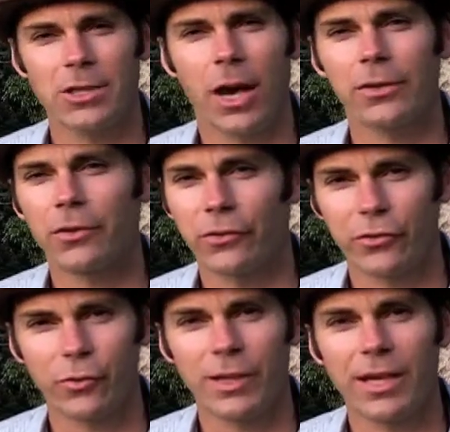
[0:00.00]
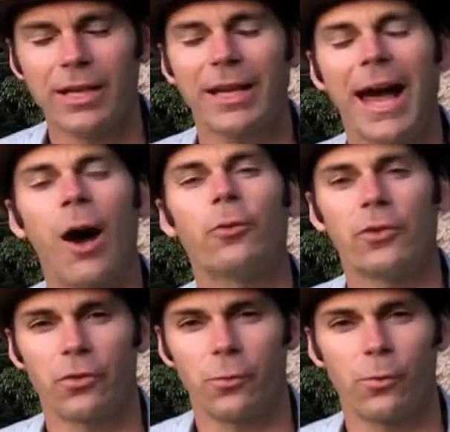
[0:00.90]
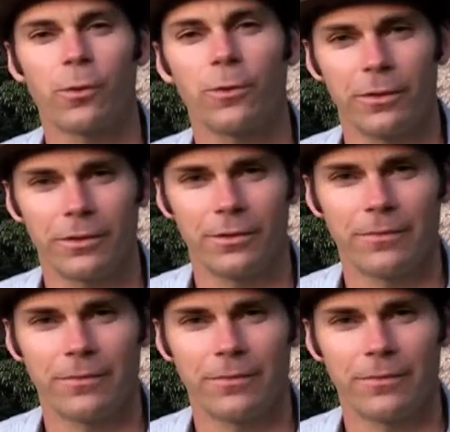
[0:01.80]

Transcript: onto the screen, and out into the world.